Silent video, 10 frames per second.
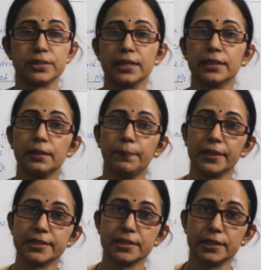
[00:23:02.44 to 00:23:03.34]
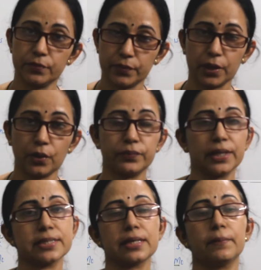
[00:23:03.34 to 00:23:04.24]
seat the patient in front of the
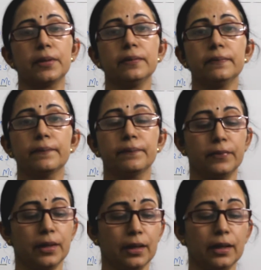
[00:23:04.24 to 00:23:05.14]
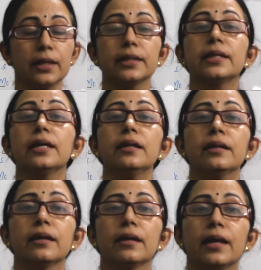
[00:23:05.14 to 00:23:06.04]
examiner, then
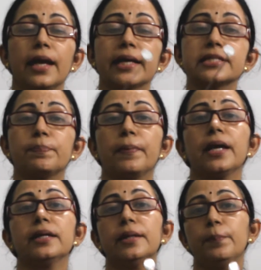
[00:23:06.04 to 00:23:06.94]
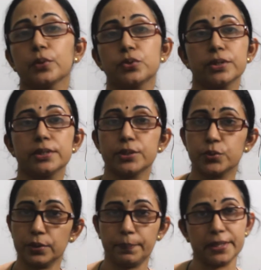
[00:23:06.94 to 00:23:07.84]
explain the procedure
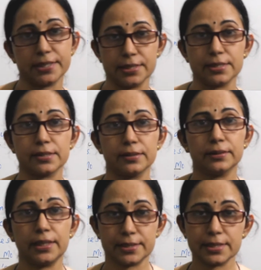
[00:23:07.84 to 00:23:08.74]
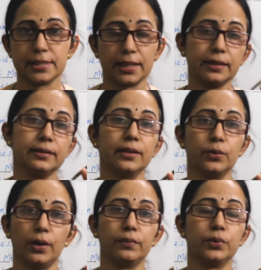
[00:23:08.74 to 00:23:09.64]
to the patient. That's the second thing you
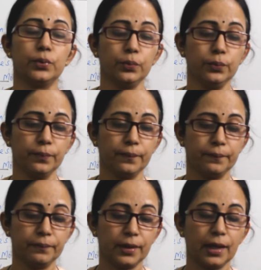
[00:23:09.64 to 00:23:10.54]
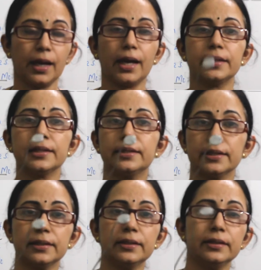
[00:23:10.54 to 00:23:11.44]
have to do. And the
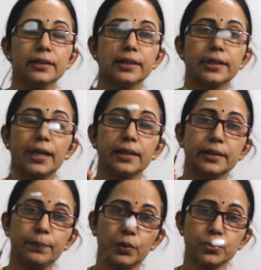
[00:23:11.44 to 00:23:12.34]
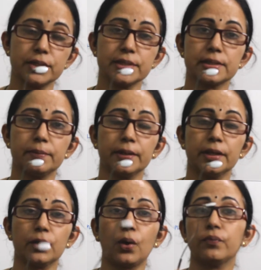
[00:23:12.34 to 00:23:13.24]
third, take the postnasal
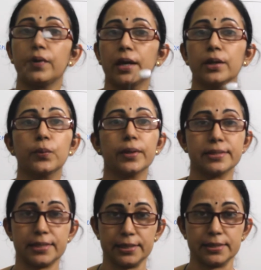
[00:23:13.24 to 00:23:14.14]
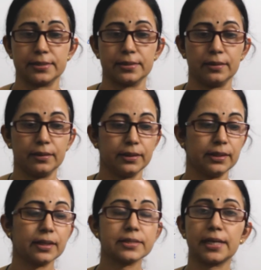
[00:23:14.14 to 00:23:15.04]
mirror of adequate size.
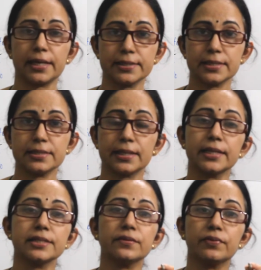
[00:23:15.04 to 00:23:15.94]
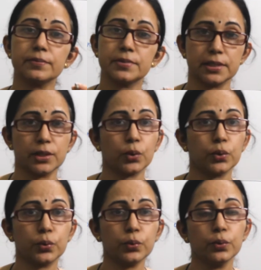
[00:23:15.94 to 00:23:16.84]
There are sizes ranging from 0
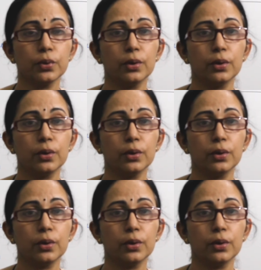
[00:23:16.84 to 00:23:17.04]
to